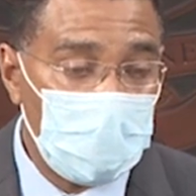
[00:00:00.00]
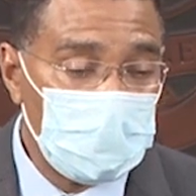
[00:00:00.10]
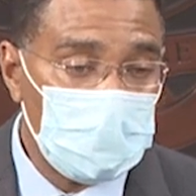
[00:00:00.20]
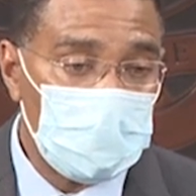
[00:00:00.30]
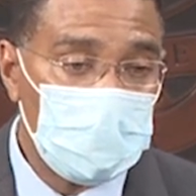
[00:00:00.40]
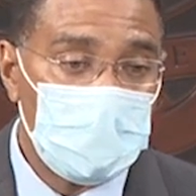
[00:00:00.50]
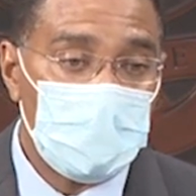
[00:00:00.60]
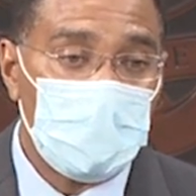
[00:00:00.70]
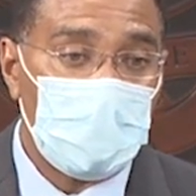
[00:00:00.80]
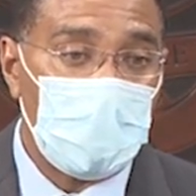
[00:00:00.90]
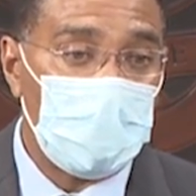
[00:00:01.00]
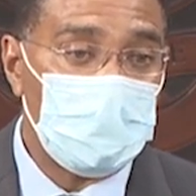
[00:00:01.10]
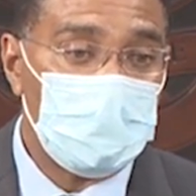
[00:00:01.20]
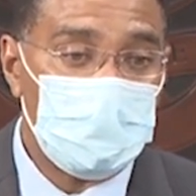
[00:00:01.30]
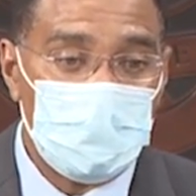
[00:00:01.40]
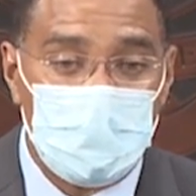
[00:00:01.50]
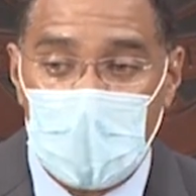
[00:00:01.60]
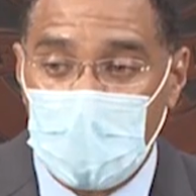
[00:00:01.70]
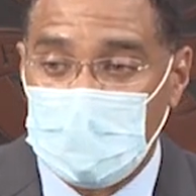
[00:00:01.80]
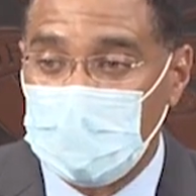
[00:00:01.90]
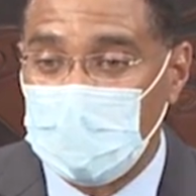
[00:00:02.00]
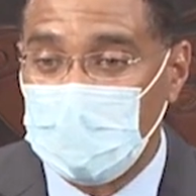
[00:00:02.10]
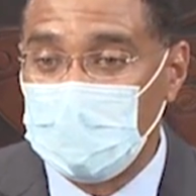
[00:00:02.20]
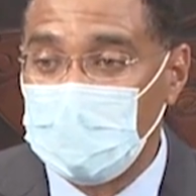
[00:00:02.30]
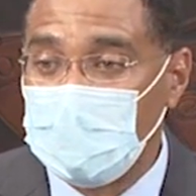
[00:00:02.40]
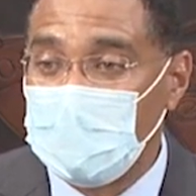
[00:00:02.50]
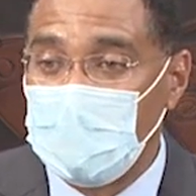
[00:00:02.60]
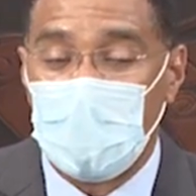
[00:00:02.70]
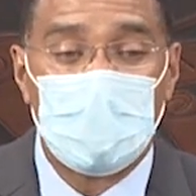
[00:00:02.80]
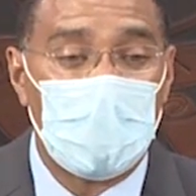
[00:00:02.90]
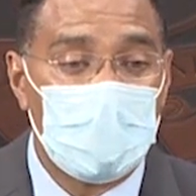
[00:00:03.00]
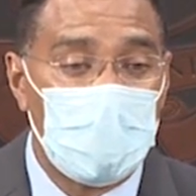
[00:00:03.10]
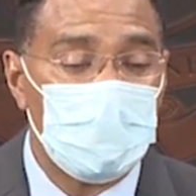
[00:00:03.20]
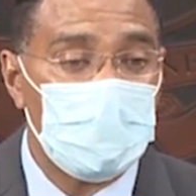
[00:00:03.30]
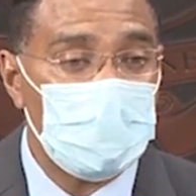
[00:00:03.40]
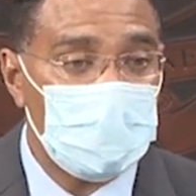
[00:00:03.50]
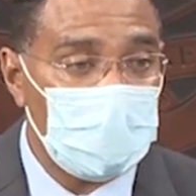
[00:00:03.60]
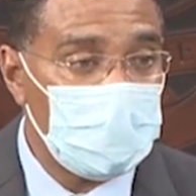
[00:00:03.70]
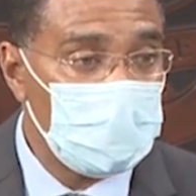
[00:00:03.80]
bringing the country's total to 1,612.